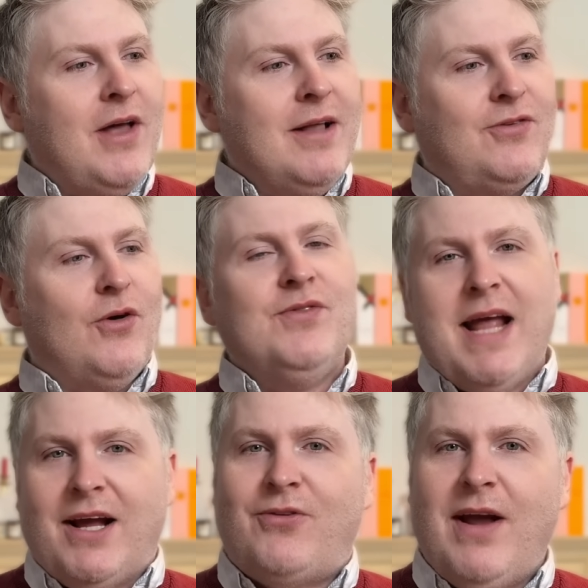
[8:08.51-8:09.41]
and sort of
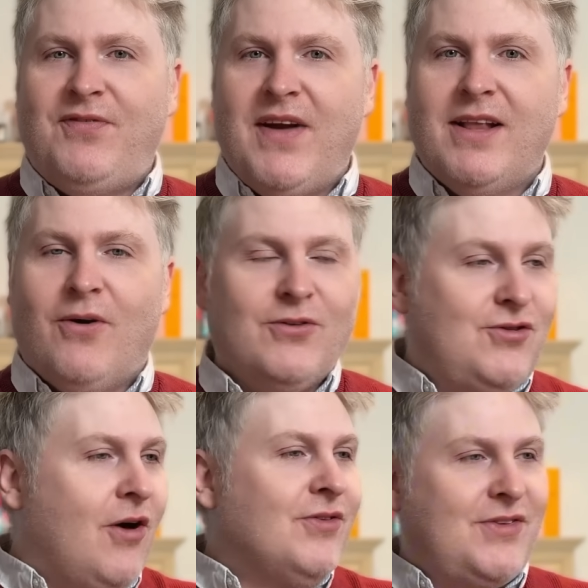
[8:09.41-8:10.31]
Nick Griffin or
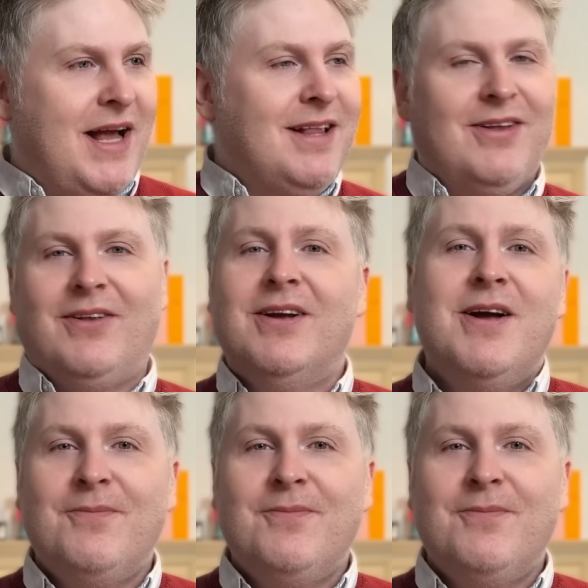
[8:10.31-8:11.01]
John Tyndall